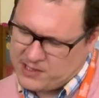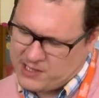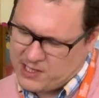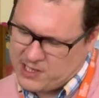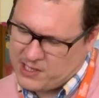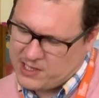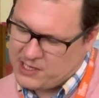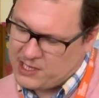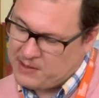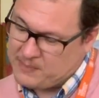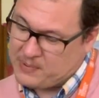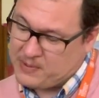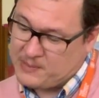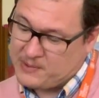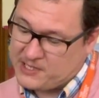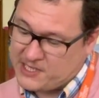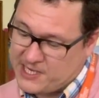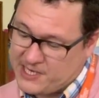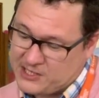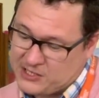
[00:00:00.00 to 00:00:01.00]
and
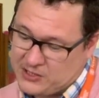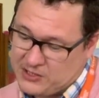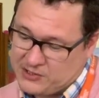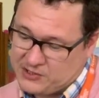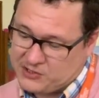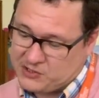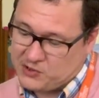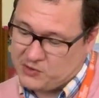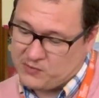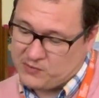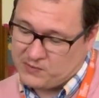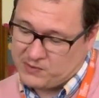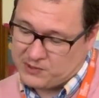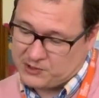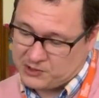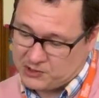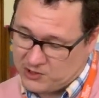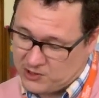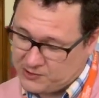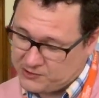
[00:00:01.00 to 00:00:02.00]
implementation and student
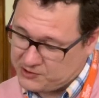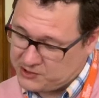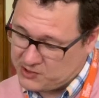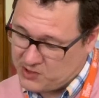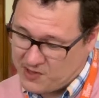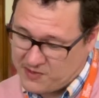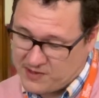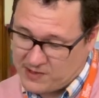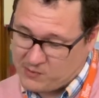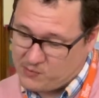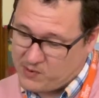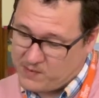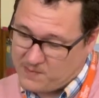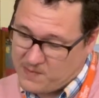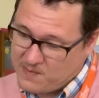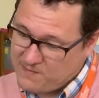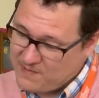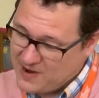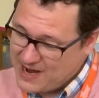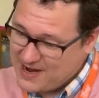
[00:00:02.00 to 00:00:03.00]
results. So I think
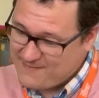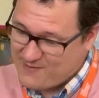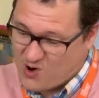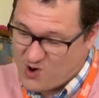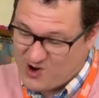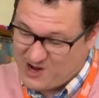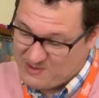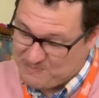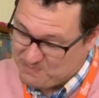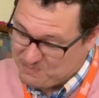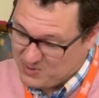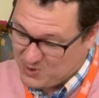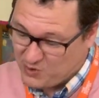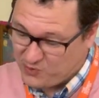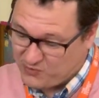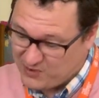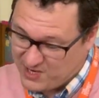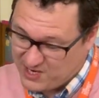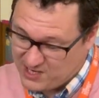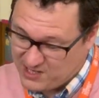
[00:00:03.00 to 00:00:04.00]
we've kind of already
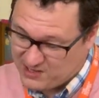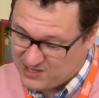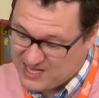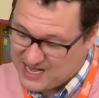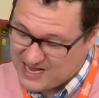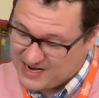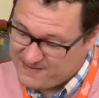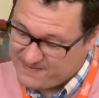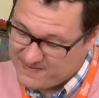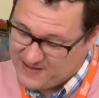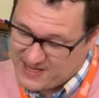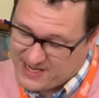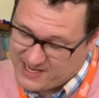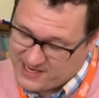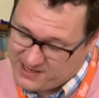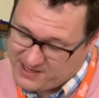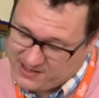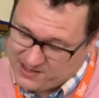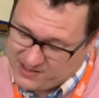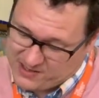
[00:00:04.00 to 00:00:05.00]
built in a lot of that.